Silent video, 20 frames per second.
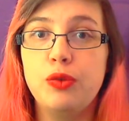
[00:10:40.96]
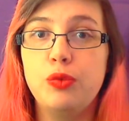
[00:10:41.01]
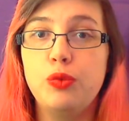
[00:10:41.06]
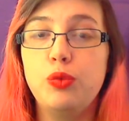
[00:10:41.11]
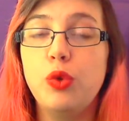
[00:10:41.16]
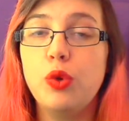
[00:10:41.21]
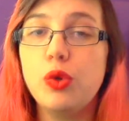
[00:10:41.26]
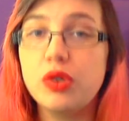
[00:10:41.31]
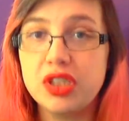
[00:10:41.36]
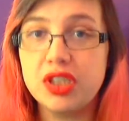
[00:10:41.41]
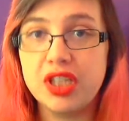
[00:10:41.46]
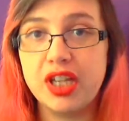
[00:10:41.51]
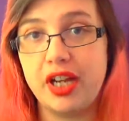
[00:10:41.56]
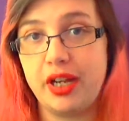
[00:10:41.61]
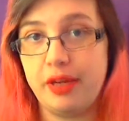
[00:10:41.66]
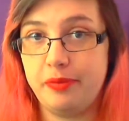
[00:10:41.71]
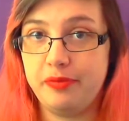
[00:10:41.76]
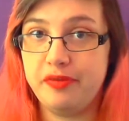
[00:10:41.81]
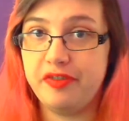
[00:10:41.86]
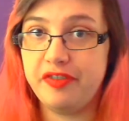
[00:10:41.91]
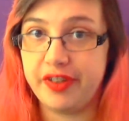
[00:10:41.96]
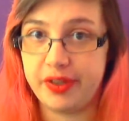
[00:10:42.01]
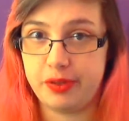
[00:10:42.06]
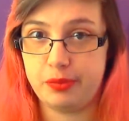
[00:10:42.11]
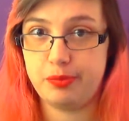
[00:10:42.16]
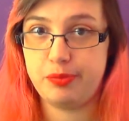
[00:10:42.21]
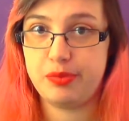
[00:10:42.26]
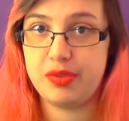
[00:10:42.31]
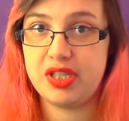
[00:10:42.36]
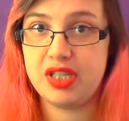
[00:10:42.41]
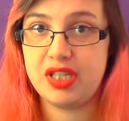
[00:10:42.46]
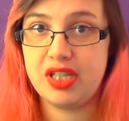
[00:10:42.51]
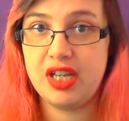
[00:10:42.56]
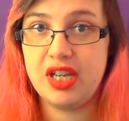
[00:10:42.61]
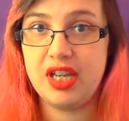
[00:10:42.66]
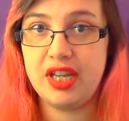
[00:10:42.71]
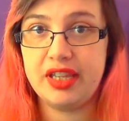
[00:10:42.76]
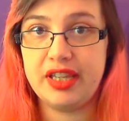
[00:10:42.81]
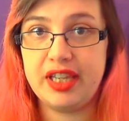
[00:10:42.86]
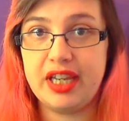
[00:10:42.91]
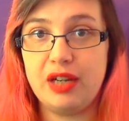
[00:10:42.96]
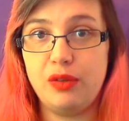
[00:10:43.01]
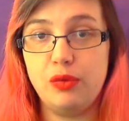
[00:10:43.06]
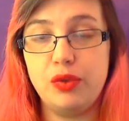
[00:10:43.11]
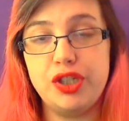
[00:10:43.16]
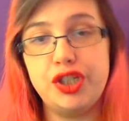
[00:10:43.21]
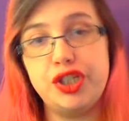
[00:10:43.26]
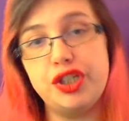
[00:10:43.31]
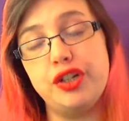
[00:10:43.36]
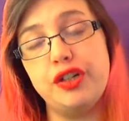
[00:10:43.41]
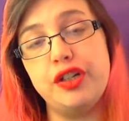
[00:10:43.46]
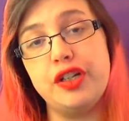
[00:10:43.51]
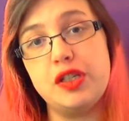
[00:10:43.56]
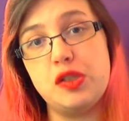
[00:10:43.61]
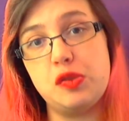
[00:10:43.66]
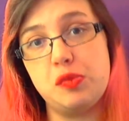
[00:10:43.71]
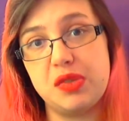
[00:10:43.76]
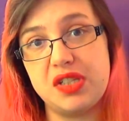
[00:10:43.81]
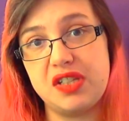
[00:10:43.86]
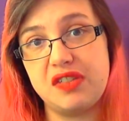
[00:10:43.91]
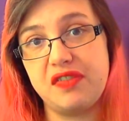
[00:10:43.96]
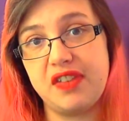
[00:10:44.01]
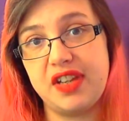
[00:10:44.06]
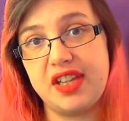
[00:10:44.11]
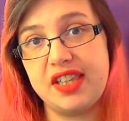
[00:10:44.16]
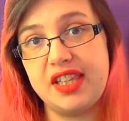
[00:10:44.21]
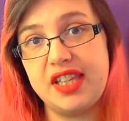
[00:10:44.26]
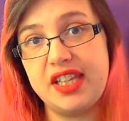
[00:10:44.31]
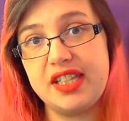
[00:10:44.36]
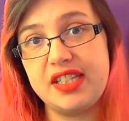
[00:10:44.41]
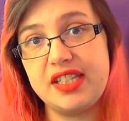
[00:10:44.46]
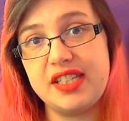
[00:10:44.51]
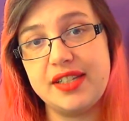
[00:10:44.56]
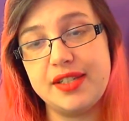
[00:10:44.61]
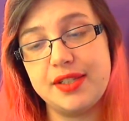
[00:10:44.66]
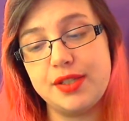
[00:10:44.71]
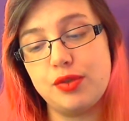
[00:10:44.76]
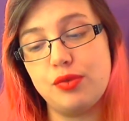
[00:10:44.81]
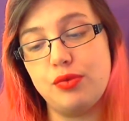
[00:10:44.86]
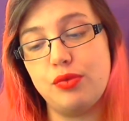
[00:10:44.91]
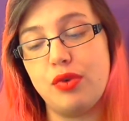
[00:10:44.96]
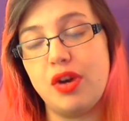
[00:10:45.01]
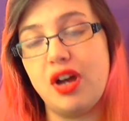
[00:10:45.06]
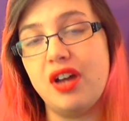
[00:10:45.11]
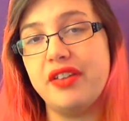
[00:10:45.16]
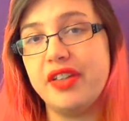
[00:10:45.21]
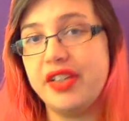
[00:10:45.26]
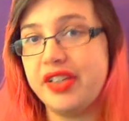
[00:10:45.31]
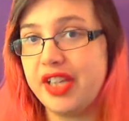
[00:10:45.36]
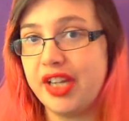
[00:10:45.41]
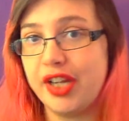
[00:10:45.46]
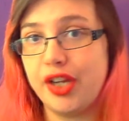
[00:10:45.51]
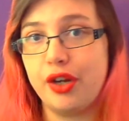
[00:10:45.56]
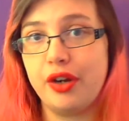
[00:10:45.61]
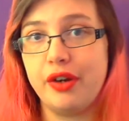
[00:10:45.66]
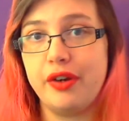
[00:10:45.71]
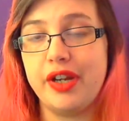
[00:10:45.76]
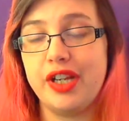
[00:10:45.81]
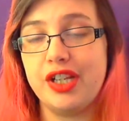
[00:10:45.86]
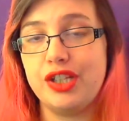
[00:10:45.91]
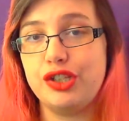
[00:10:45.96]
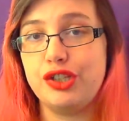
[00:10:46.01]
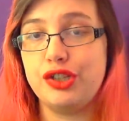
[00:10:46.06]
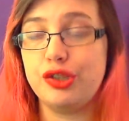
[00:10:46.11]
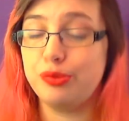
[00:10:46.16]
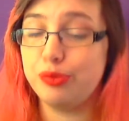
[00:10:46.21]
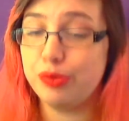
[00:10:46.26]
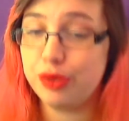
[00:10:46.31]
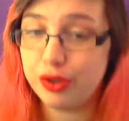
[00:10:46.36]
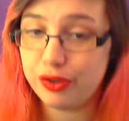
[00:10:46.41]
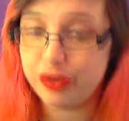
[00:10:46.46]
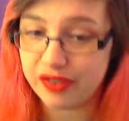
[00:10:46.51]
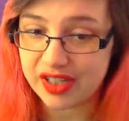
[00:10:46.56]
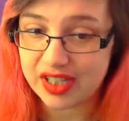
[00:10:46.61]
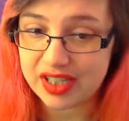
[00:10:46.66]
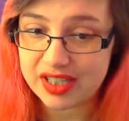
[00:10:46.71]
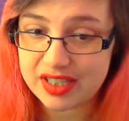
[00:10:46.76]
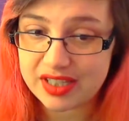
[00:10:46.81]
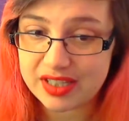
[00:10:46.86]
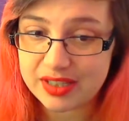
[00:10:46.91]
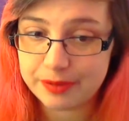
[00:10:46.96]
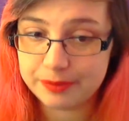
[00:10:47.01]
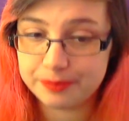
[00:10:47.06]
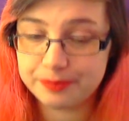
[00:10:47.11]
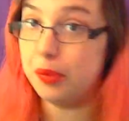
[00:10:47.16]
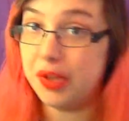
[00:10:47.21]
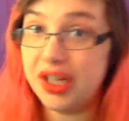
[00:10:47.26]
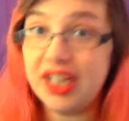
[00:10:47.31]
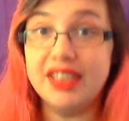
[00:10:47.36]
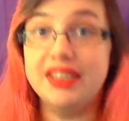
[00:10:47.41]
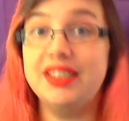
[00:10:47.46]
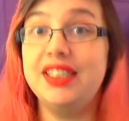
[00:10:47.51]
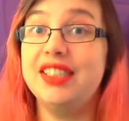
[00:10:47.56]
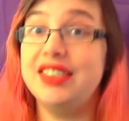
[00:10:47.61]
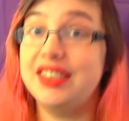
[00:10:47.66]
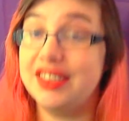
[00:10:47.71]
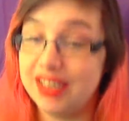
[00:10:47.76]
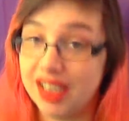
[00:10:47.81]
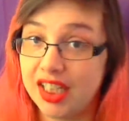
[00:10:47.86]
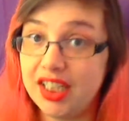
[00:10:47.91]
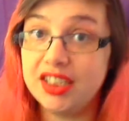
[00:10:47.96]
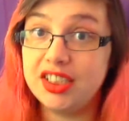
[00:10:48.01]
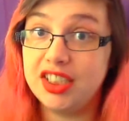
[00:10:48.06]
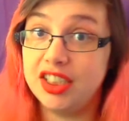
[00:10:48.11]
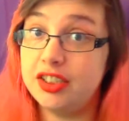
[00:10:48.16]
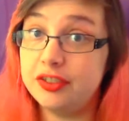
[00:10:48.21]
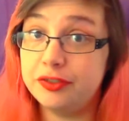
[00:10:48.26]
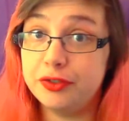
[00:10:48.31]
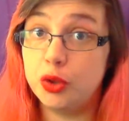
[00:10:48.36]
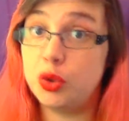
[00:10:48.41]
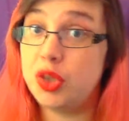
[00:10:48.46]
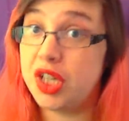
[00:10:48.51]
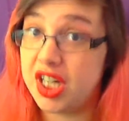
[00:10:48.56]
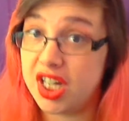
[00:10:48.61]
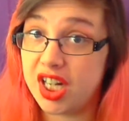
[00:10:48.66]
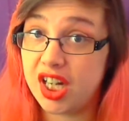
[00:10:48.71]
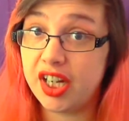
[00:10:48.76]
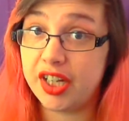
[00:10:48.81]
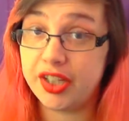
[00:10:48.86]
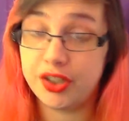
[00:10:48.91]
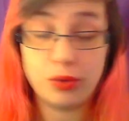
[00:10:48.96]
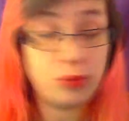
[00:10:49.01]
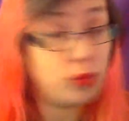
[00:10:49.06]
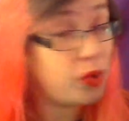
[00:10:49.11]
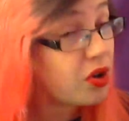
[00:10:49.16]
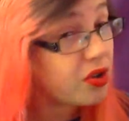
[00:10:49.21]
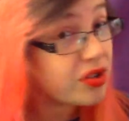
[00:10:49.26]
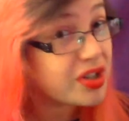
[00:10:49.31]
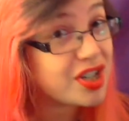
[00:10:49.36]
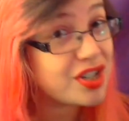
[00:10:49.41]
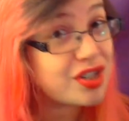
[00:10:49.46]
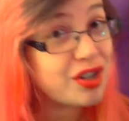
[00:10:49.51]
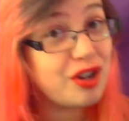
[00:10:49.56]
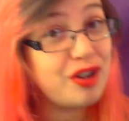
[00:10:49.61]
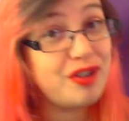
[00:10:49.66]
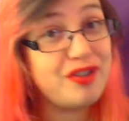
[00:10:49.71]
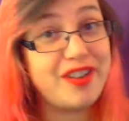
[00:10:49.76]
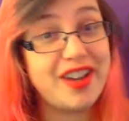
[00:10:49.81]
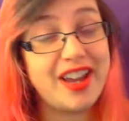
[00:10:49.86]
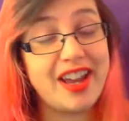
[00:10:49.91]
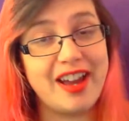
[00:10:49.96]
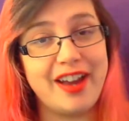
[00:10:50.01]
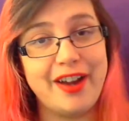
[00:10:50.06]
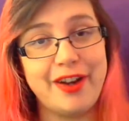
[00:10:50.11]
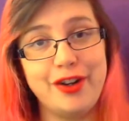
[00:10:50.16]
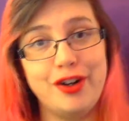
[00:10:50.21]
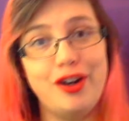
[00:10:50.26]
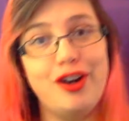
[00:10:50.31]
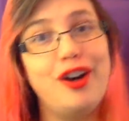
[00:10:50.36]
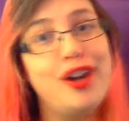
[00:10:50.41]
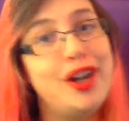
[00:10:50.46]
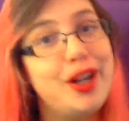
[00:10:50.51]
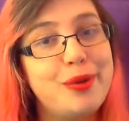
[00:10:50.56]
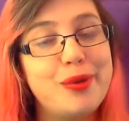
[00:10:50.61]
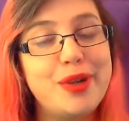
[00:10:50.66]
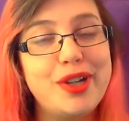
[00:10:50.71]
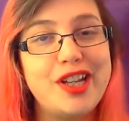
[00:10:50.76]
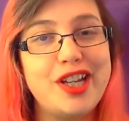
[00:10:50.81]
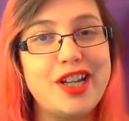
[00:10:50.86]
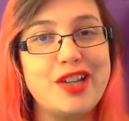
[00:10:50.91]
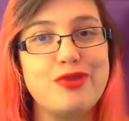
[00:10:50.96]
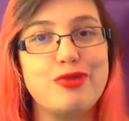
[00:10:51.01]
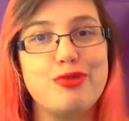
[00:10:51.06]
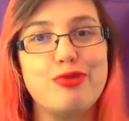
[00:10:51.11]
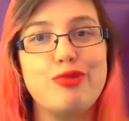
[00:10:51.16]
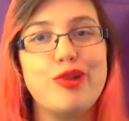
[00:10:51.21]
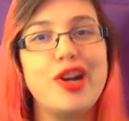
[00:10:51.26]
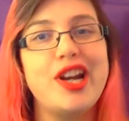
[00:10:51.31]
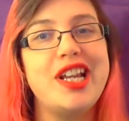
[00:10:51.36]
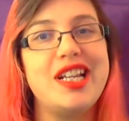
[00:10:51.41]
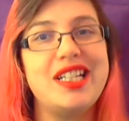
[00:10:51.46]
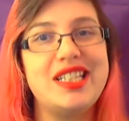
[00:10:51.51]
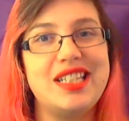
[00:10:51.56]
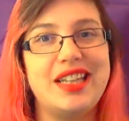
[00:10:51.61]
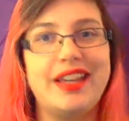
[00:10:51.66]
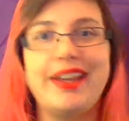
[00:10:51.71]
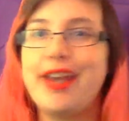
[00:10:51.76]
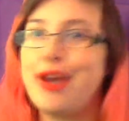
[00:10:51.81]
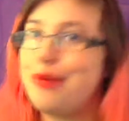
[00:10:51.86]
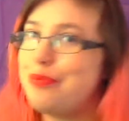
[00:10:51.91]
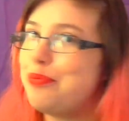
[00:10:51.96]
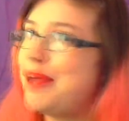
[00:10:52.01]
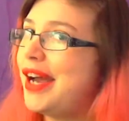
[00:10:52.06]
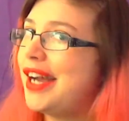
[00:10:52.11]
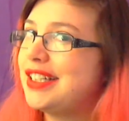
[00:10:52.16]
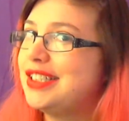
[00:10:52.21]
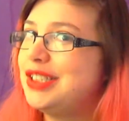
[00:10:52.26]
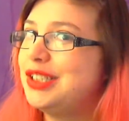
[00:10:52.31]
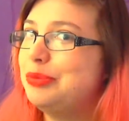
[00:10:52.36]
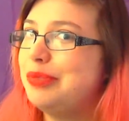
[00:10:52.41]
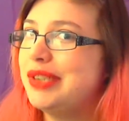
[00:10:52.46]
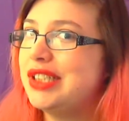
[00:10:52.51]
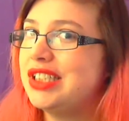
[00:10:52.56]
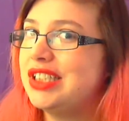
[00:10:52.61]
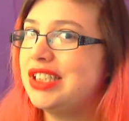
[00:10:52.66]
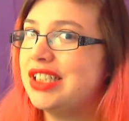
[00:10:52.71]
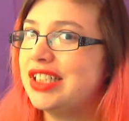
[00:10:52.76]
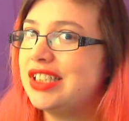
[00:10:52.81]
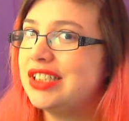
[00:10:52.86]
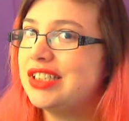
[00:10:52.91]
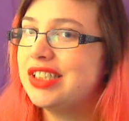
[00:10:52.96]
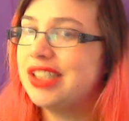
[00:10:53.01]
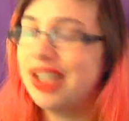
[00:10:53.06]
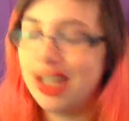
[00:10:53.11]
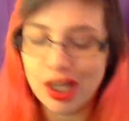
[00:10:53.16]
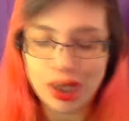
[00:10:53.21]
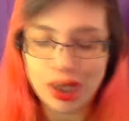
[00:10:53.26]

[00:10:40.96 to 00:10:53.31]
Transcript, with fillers: wartime films that were shown in specific theatres rather than going to the movies. But it's 1949, the war is over, and Hollywood is ready to get back to business.